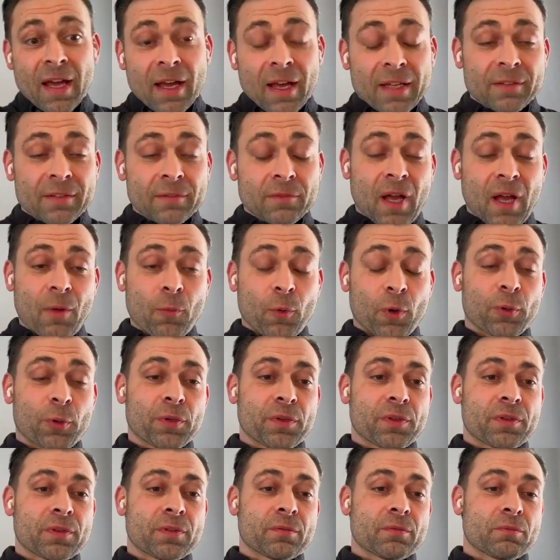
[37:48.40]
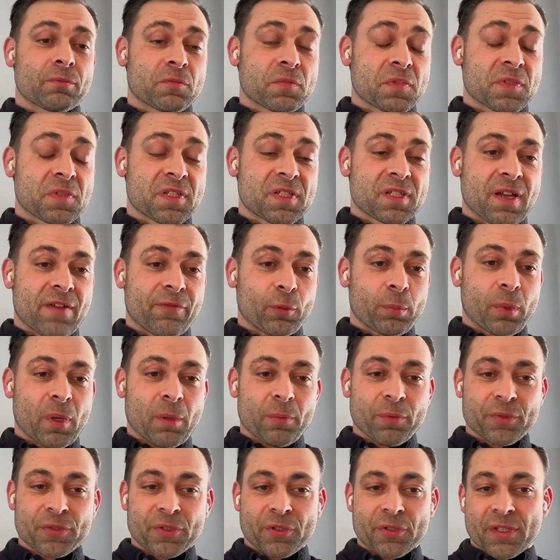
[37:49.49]
Yeah, I work with several
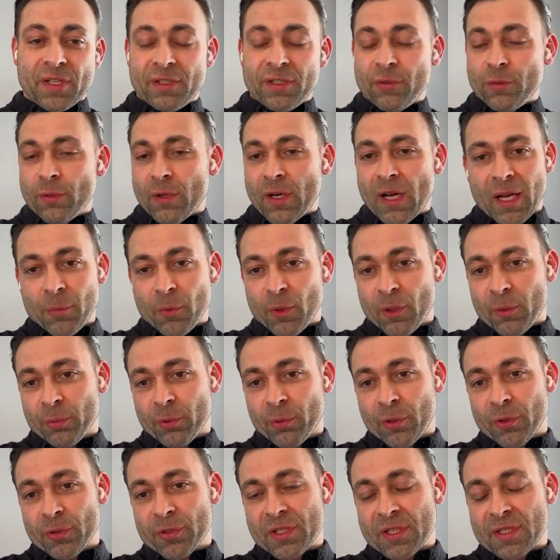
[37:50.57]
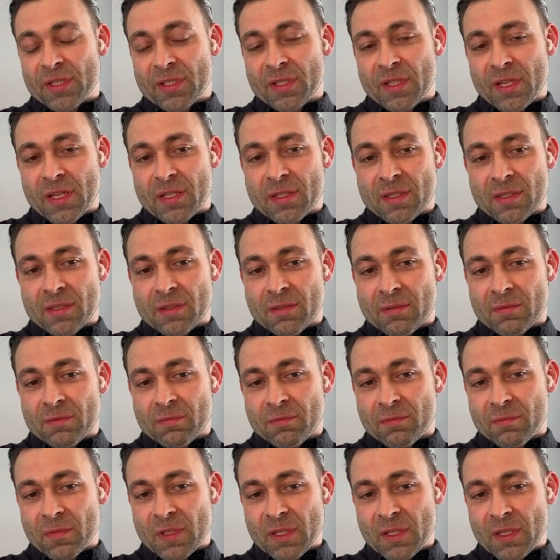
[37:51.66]
publishers that do a hybrid approach. It's
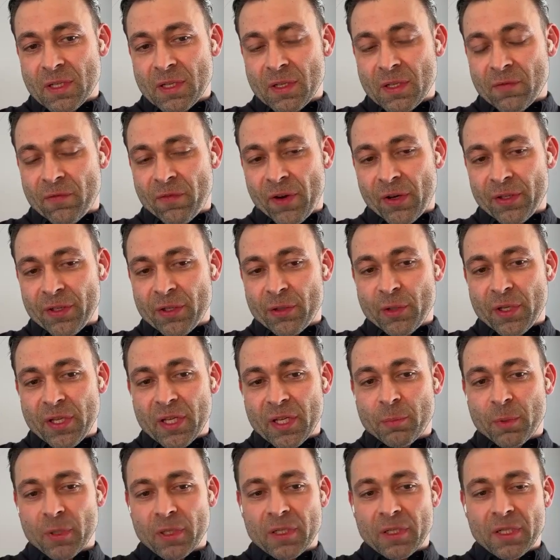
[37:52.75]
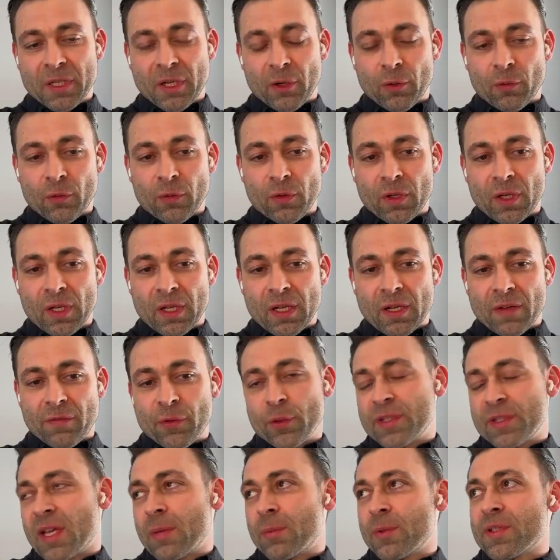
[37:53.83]
fairly unique, but you know, a few
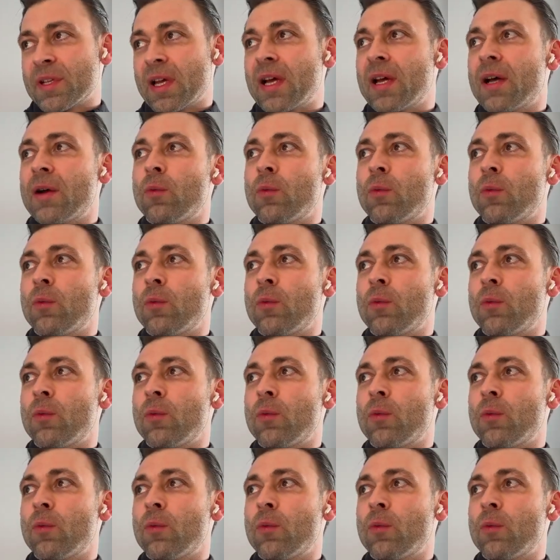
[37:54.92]
examples.